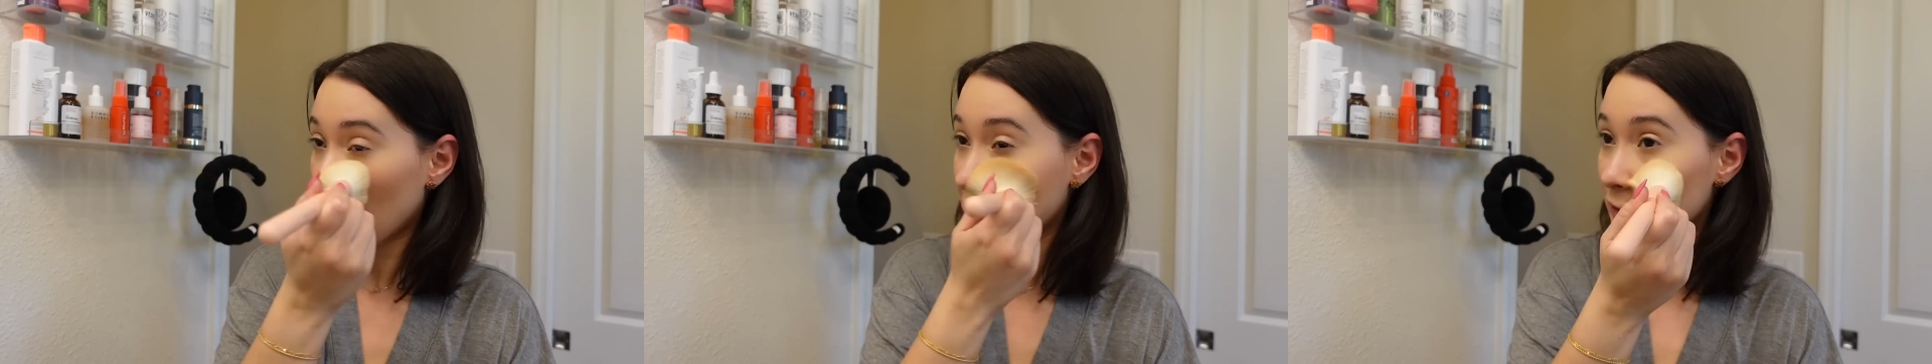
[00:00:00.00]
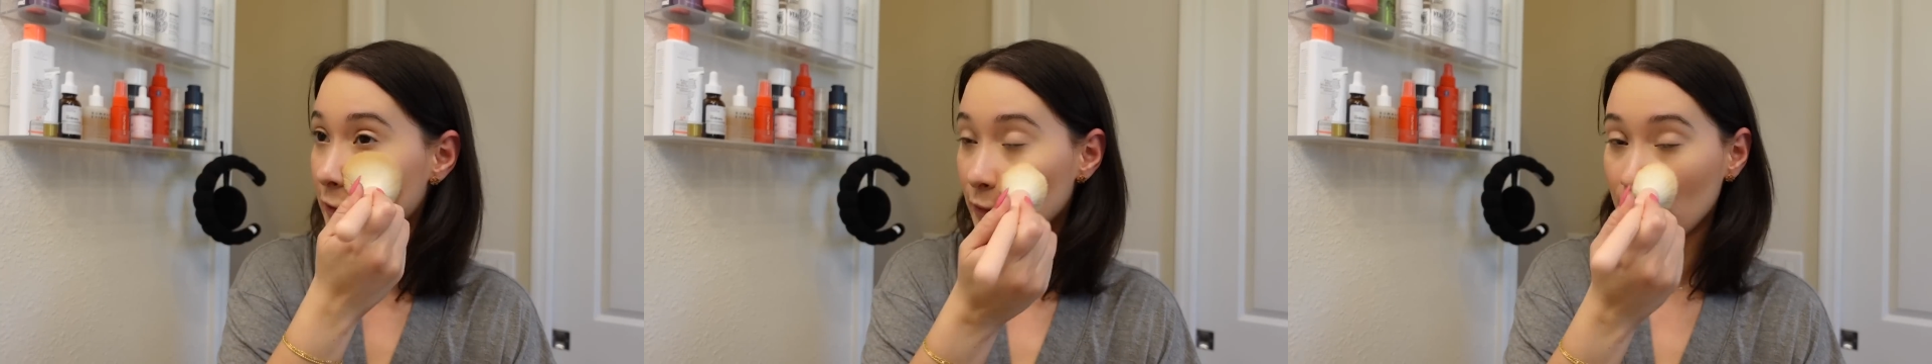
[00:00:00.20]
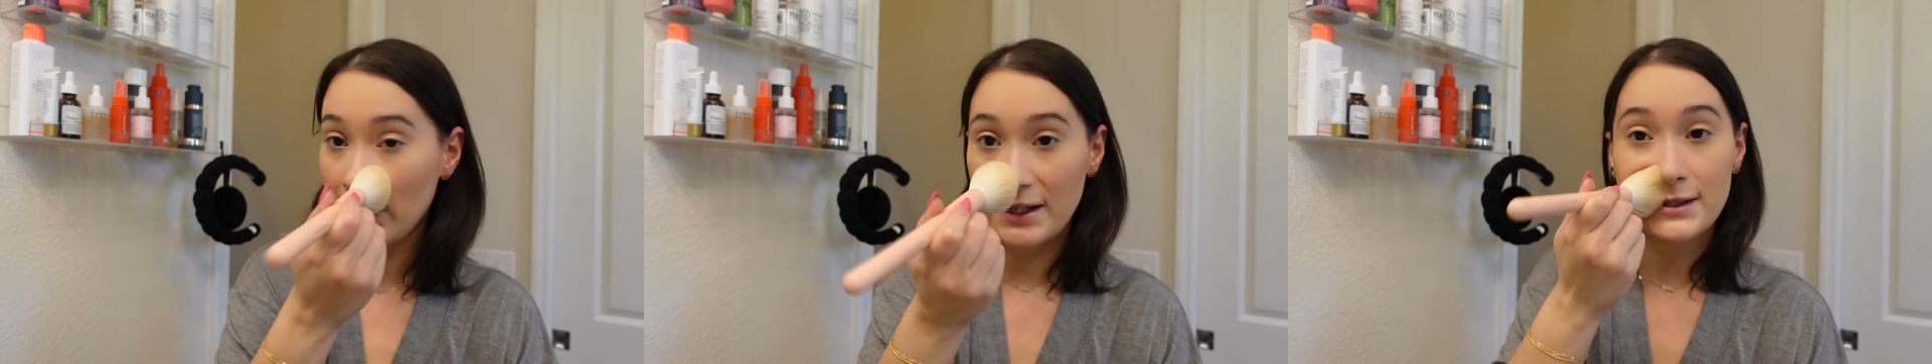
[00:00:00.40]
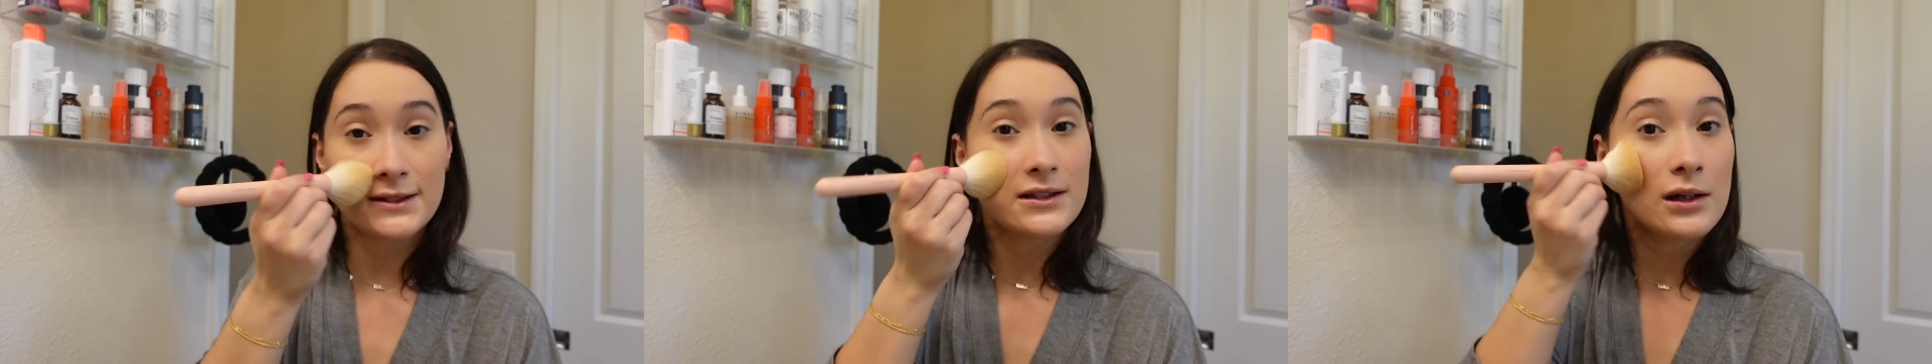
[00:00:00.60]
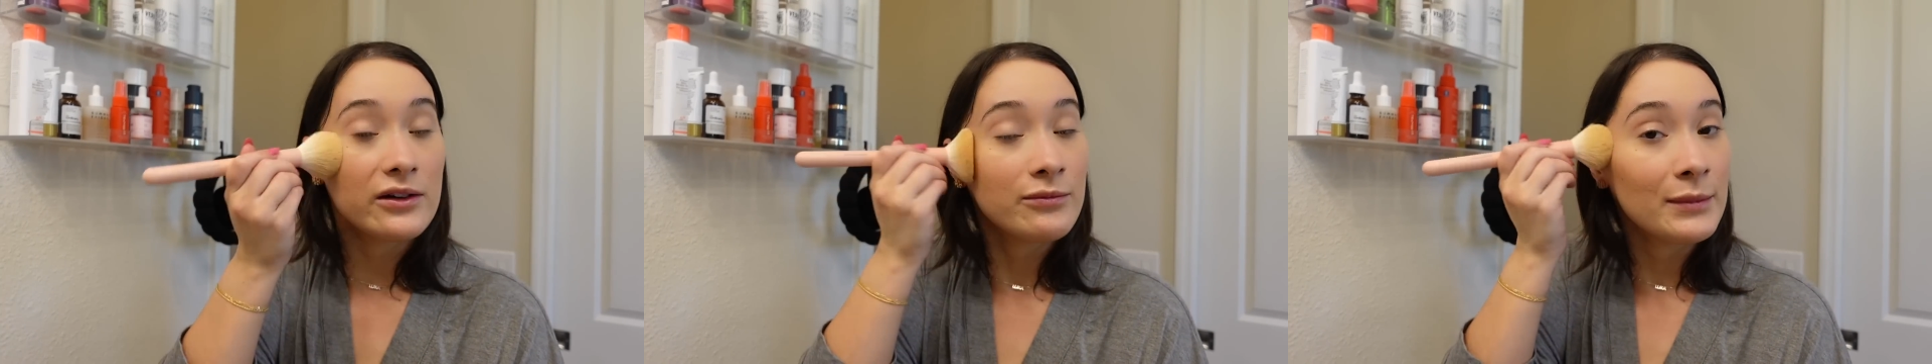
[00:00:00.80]
the
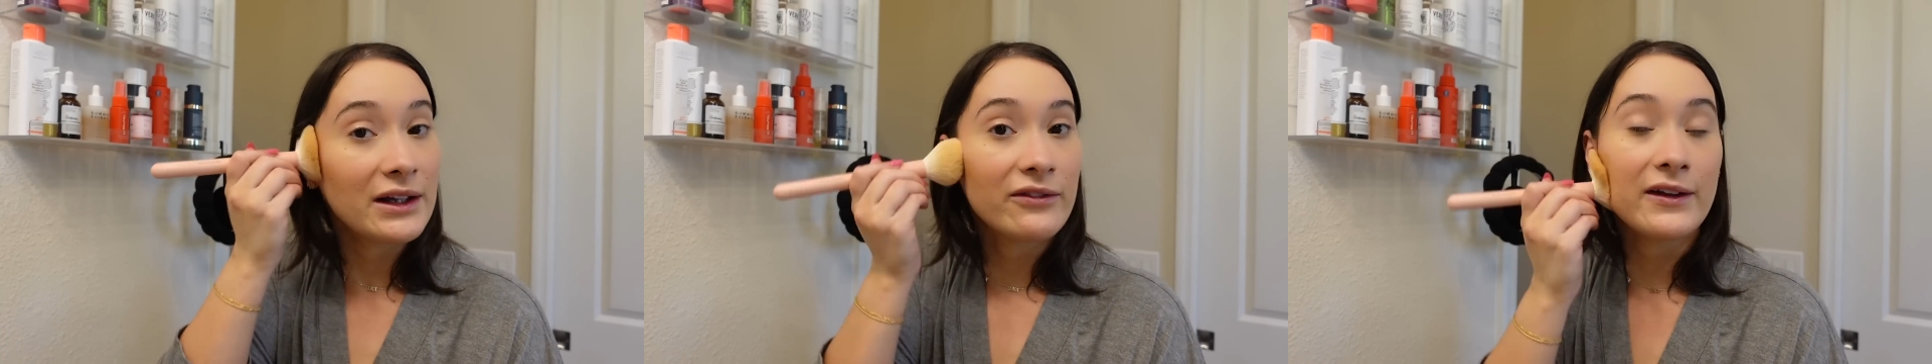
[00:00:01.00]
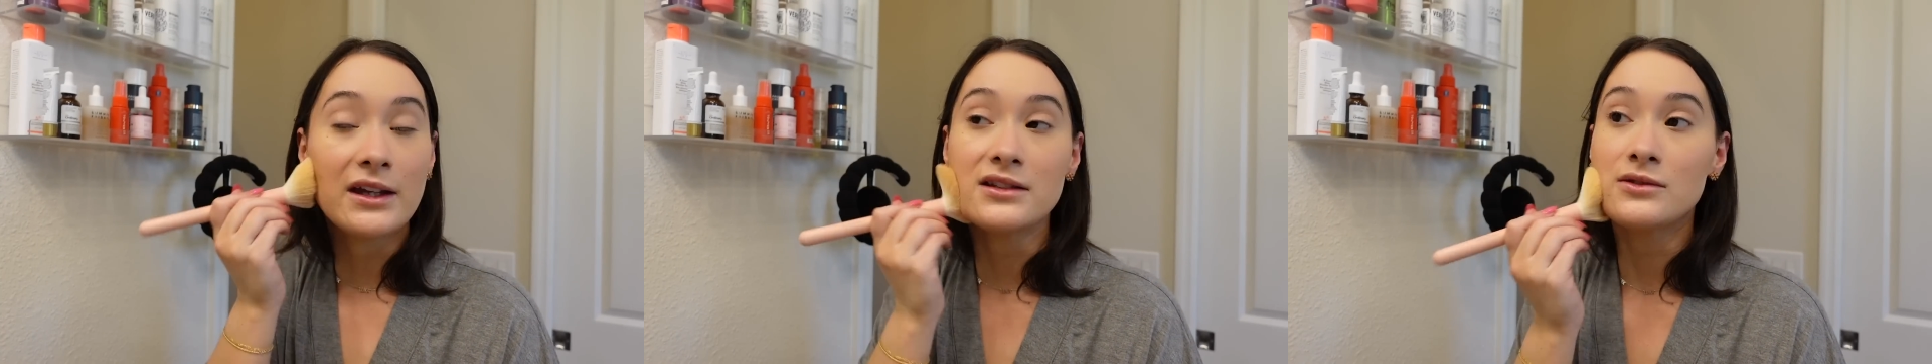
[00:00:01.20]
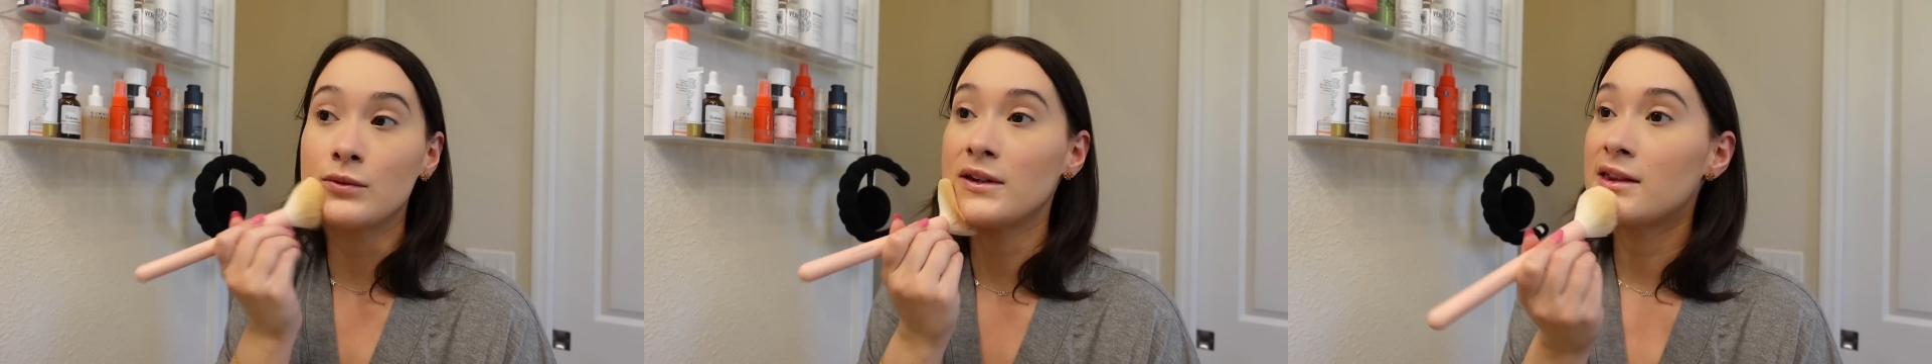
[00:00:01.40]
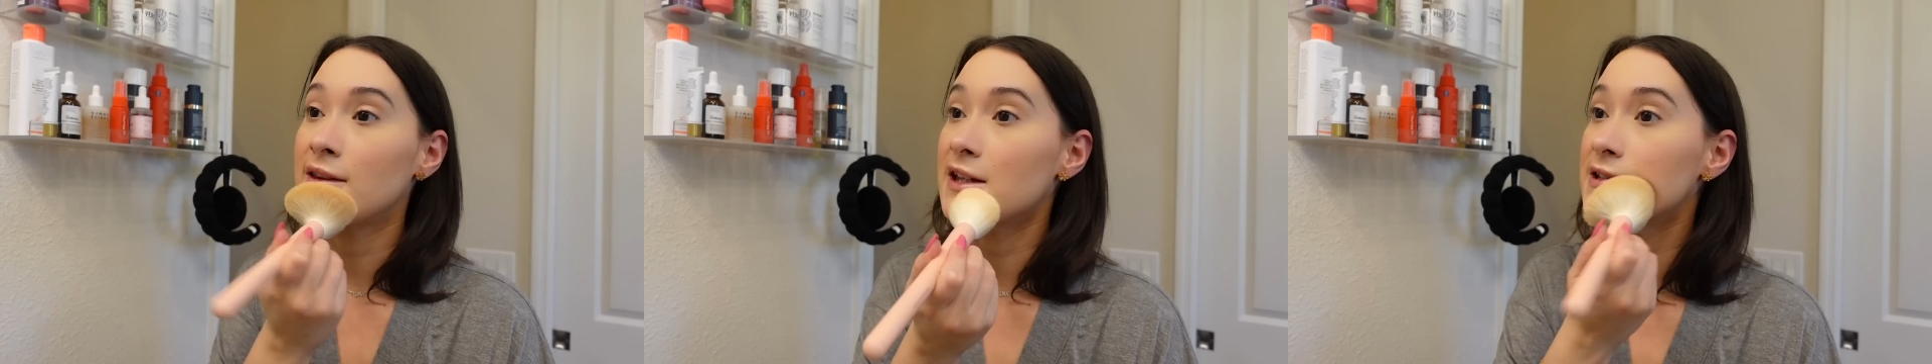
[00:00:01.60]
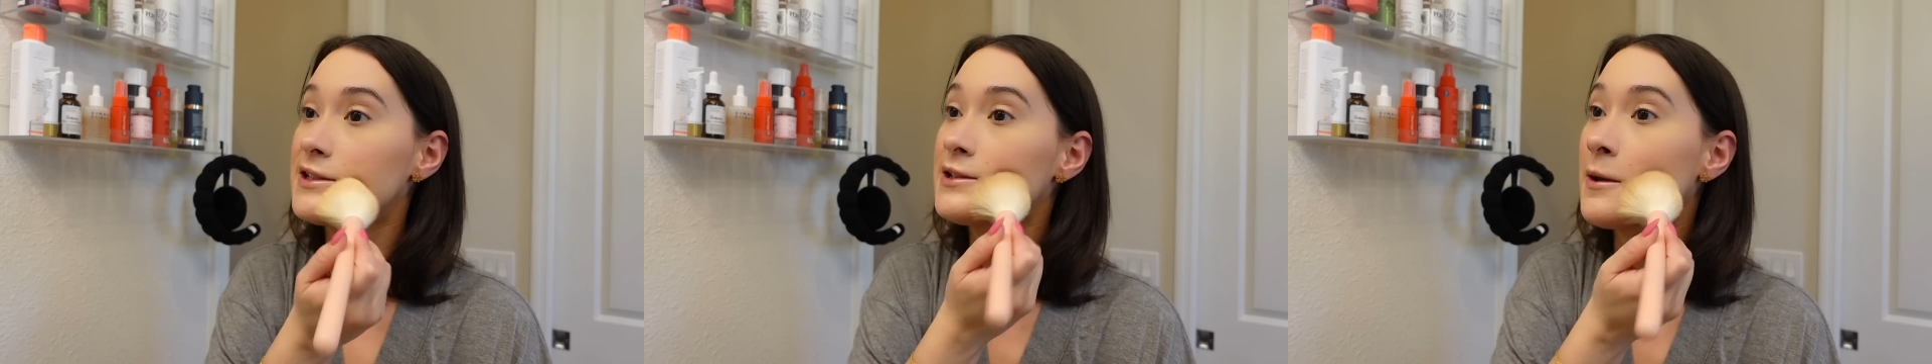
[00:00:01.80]
rest of my face with
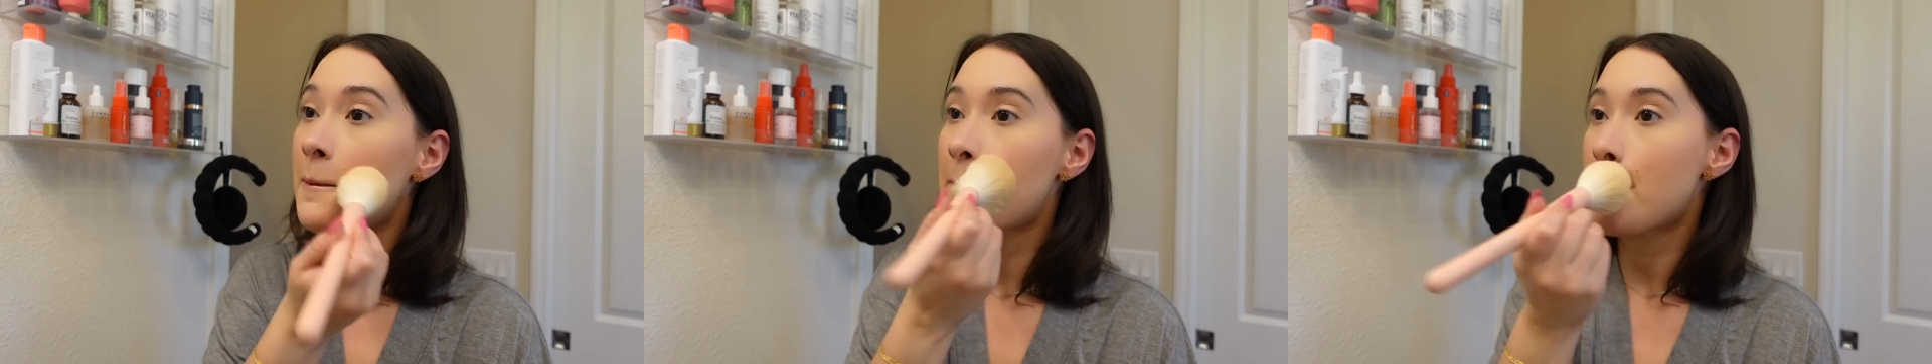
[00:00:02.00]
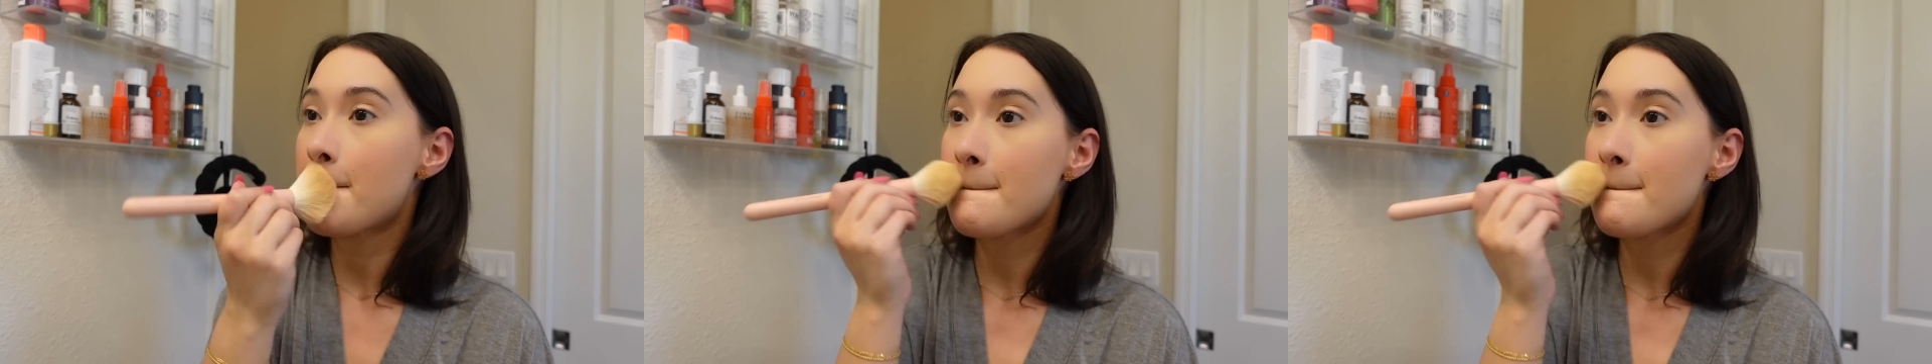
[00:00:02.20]
this.